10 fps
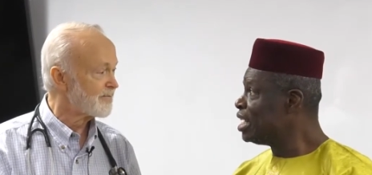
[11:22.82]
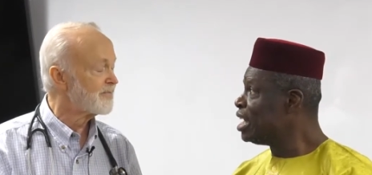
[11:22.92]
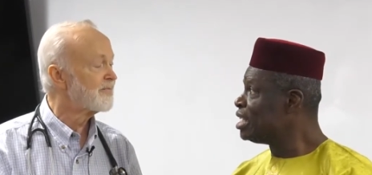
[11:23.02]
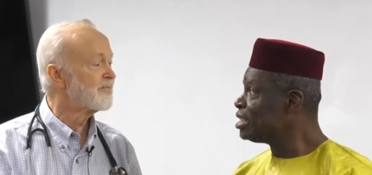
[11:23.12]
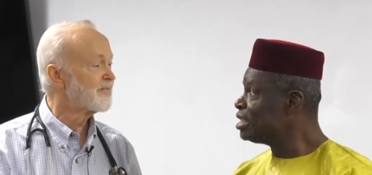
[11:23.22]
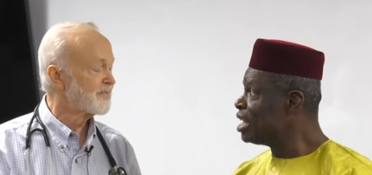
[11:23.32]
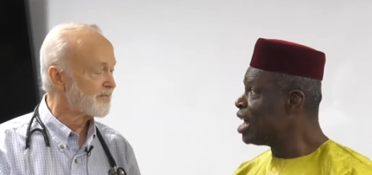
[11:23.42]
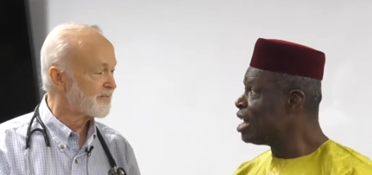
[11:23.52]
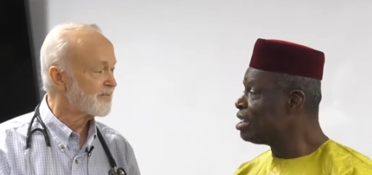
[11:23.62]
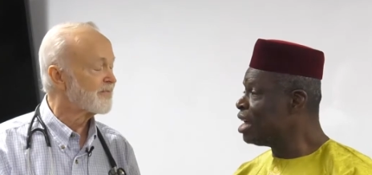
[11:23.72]
Speaker 1: Yes,
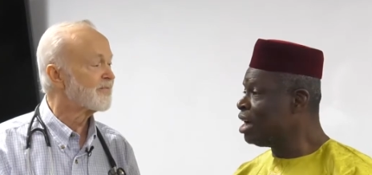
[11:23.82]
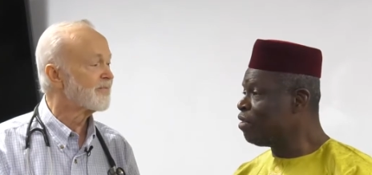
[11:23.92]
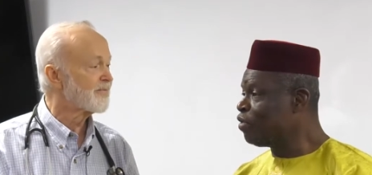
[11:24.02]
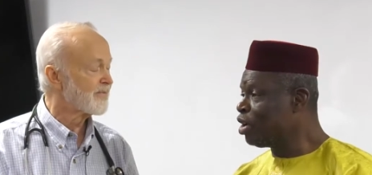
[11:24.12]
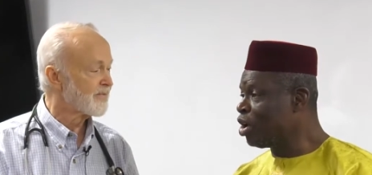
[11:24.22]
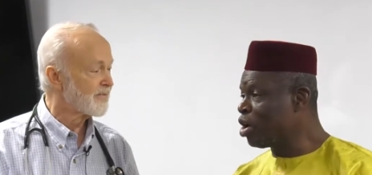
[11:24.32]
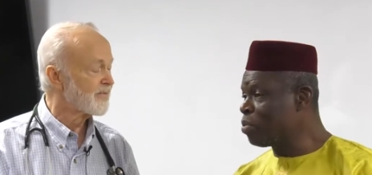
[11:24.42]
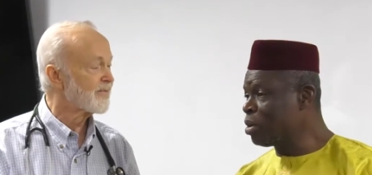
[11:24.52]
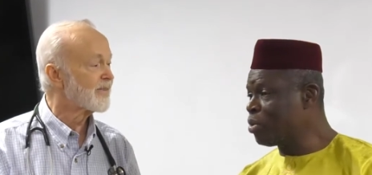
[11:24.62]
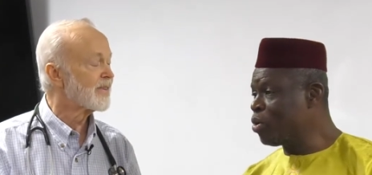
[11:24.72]
that uh, for a lot
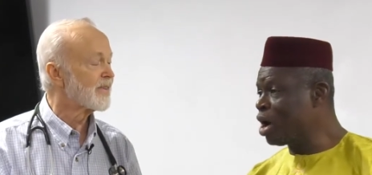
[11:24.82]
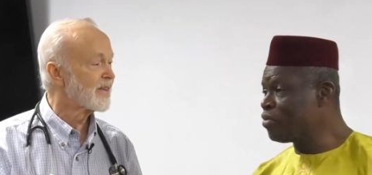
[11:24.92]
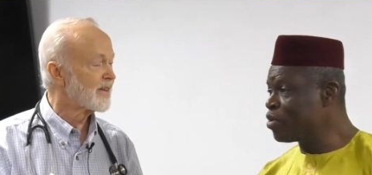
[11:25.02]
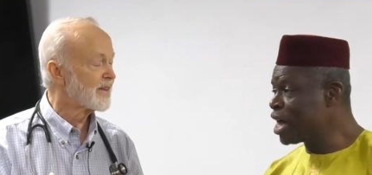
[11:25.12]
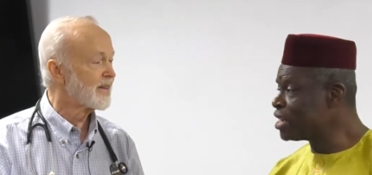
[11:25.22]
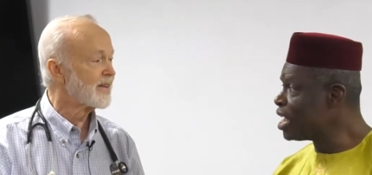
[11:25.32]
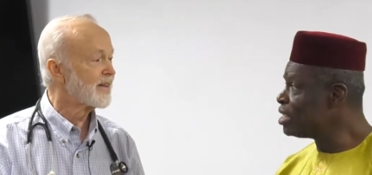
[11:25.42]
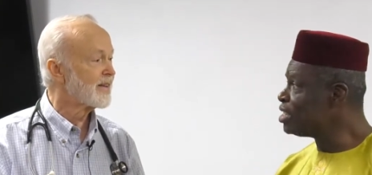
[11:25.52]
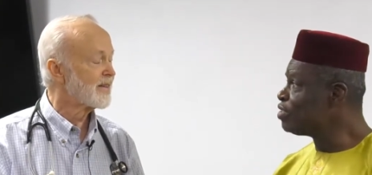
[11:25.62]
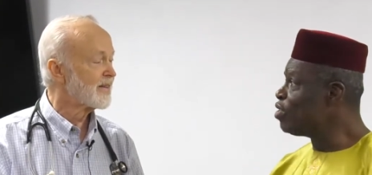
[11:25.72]
of people who have
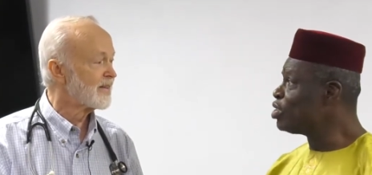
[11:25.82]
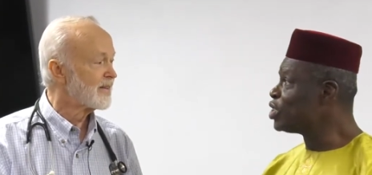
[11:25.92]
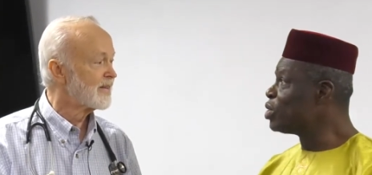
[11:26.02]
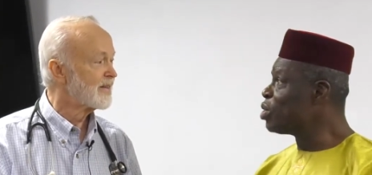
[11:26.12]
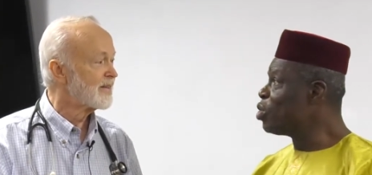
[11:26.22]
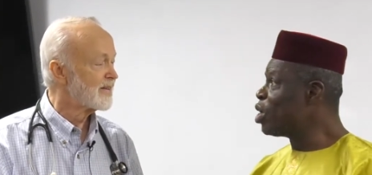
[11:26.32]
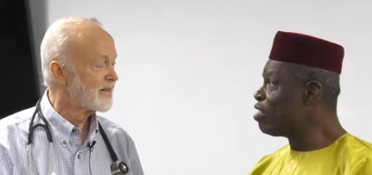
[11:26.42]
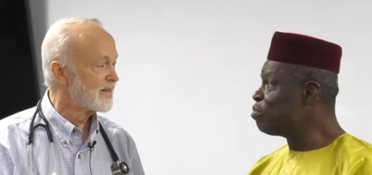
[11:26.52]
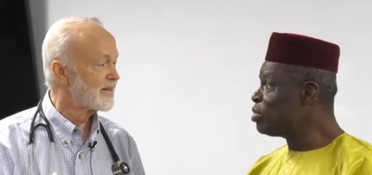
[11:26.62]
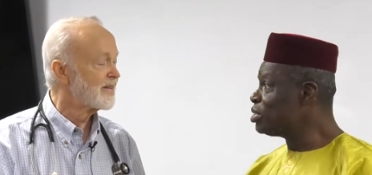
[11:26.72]
erectile dysfunction or who
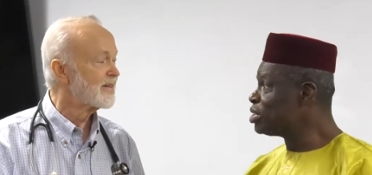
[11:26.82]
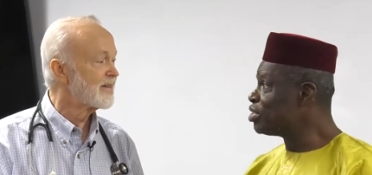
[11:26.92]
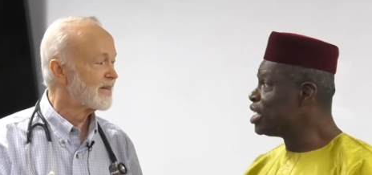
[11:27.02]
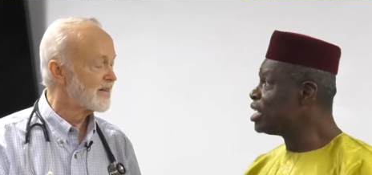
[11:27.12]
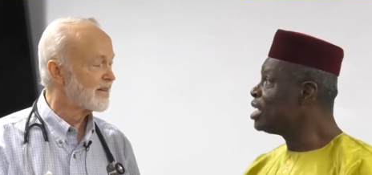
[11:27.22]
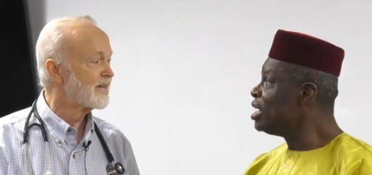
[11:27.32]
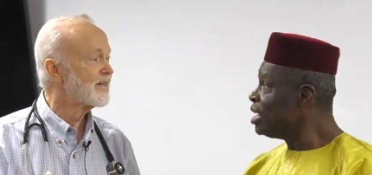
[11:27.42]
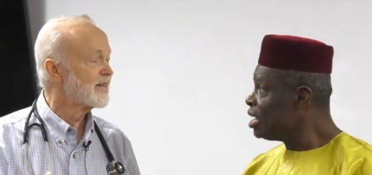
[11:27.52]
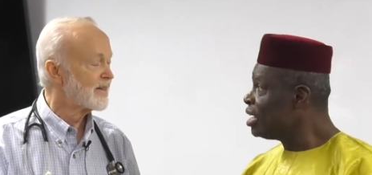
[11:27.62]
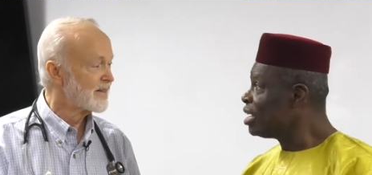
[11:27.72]
have prostate,
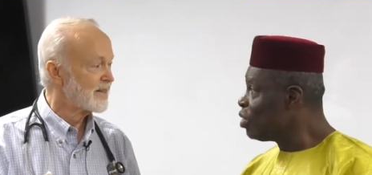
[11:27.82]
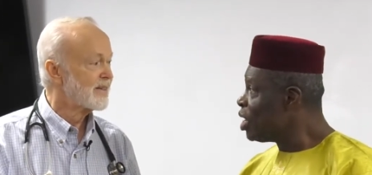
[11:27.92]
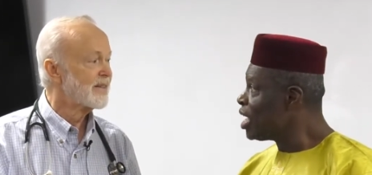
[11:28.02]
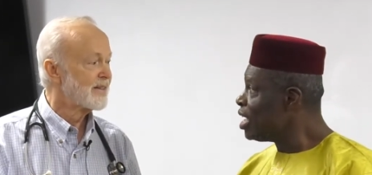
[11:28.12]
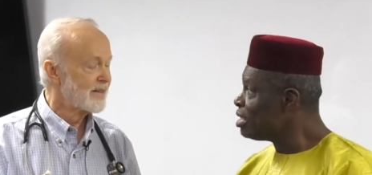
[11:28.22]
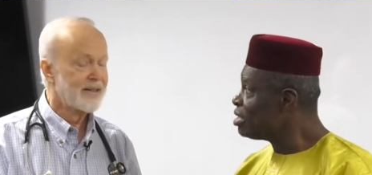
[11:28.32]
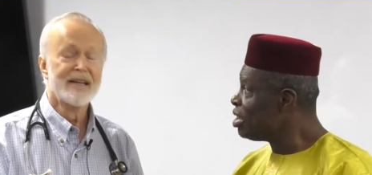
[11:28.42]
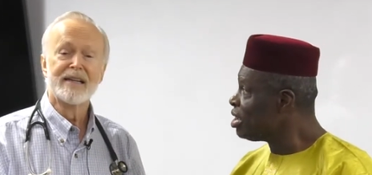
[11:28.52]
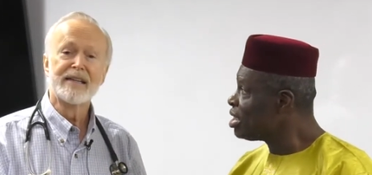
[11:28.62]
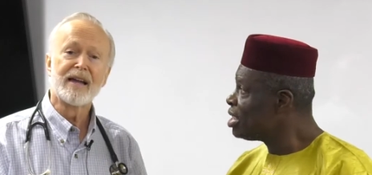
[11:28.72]
you go ahead,
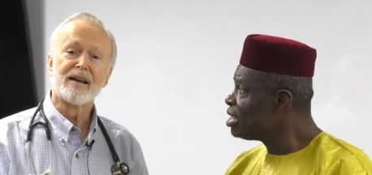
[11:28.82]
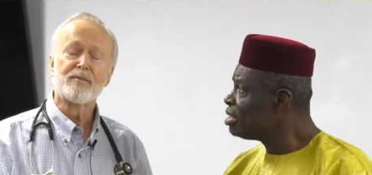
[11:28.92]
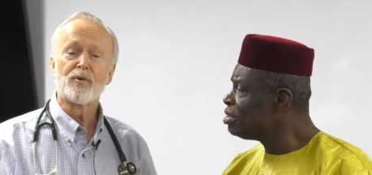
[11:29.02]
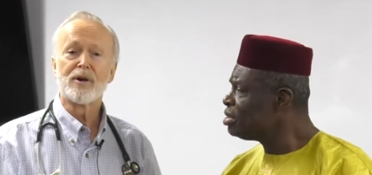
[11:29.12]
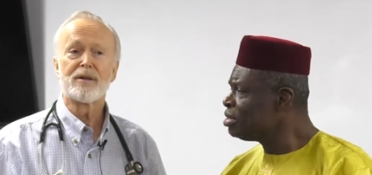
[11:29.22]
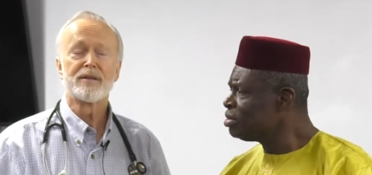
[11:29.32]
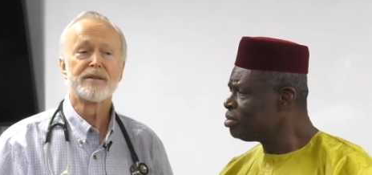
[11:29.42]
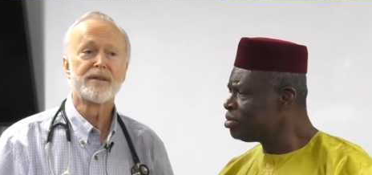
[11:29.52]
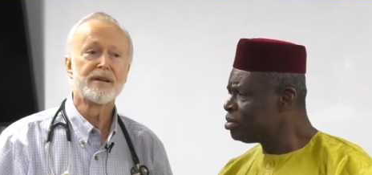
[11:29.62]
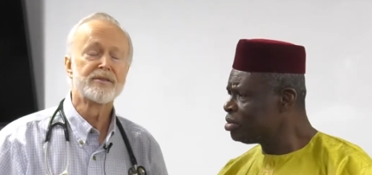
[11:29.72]
Doc.
Speaker 2: Yeah, well,
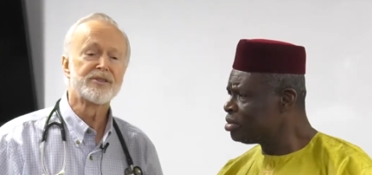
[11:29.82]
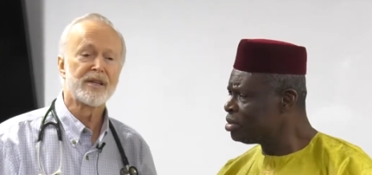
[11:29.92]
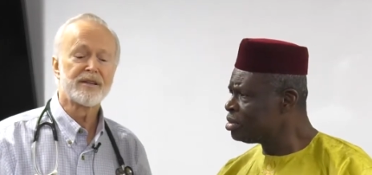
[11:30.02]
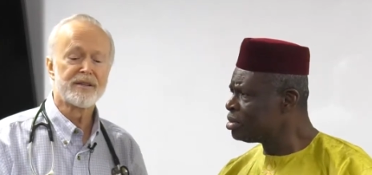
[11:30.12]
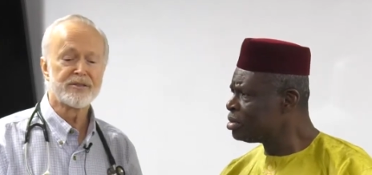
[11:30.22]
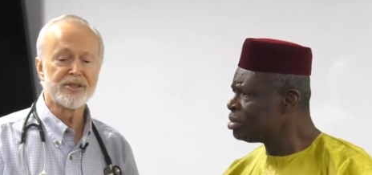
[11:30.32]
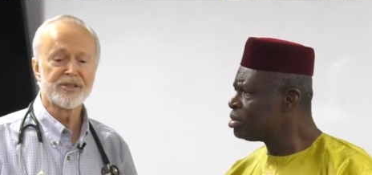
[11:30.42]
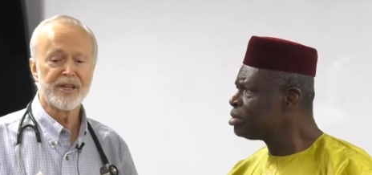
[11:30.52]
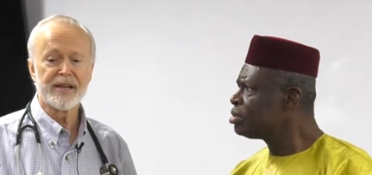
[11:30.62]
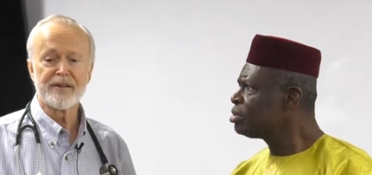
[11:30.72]
there's a, there's a
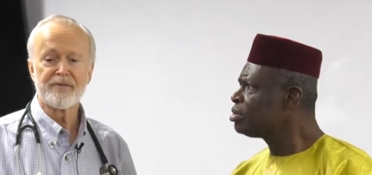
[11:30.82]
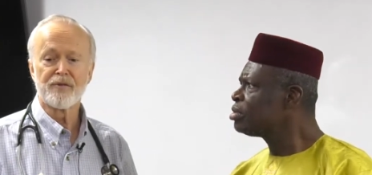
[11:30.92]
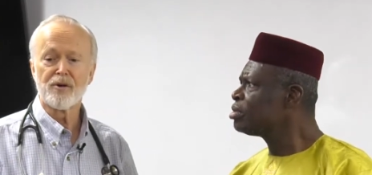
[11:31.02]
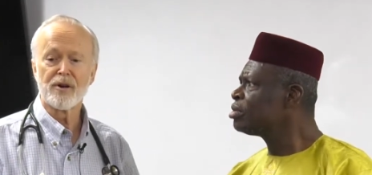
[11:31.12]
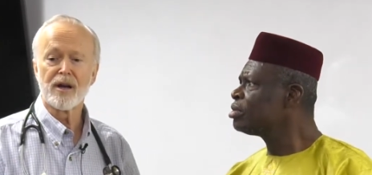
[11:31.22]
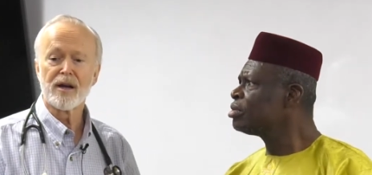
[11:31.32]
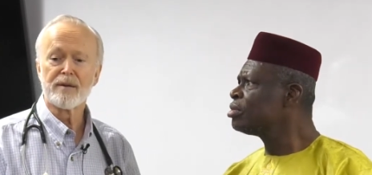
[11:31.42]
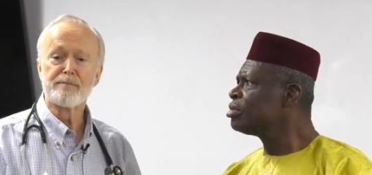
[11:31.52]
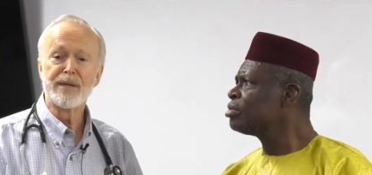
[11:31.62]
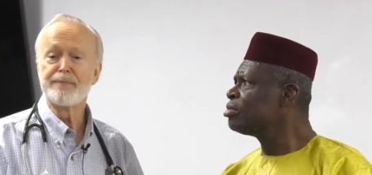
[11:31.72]
setting for
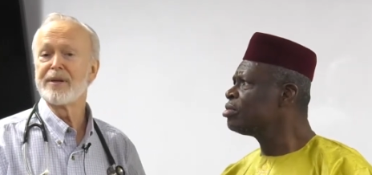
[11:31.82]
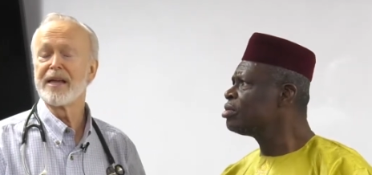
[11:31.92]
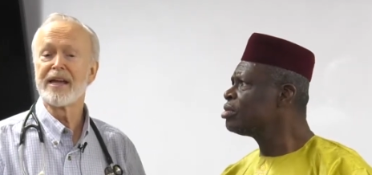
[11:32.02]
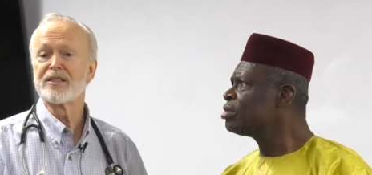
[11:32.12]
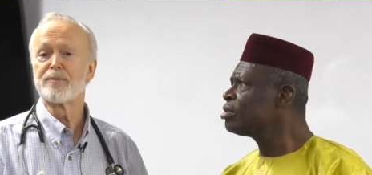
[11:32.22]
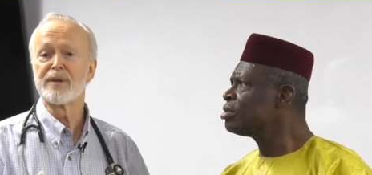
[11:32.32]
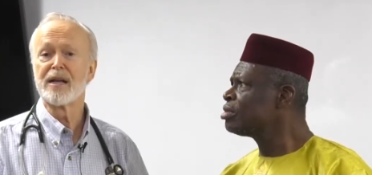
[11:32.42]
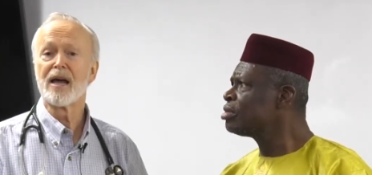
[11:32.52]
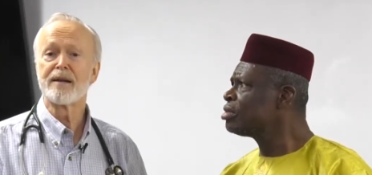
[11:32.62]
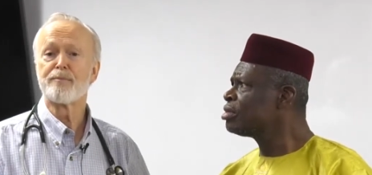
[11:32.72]
uh, BPH,
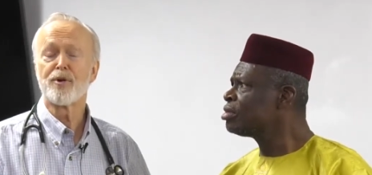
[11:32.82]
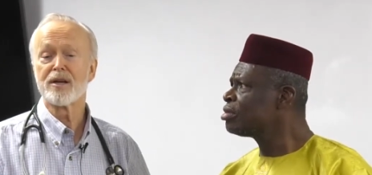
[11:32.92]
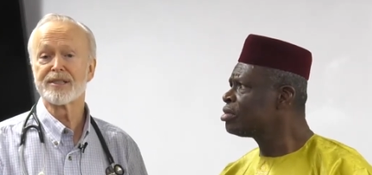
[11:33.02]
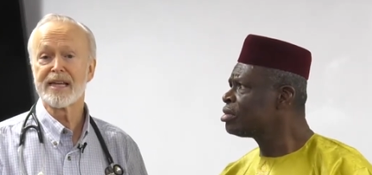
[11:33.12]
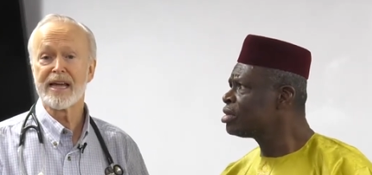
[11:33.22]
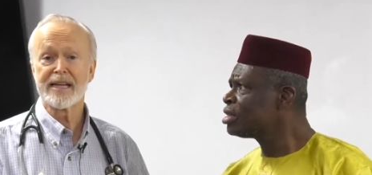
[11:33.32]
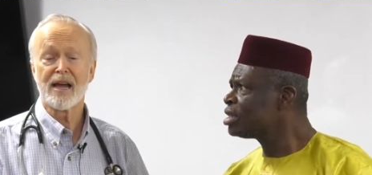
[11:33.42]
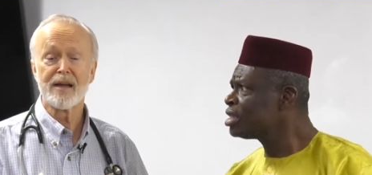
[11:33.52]
benign prostatic